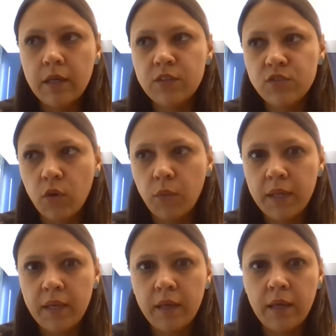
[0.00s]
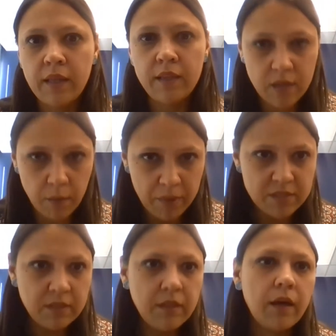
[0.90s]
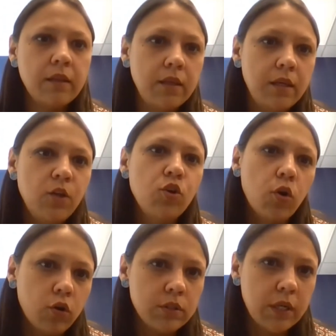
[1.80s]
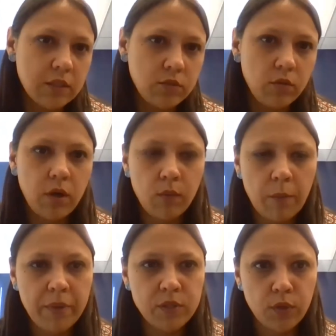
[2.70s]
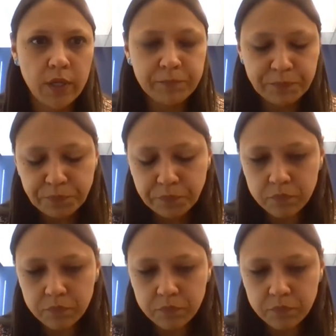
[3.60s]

is a case against Costa Rica about disability and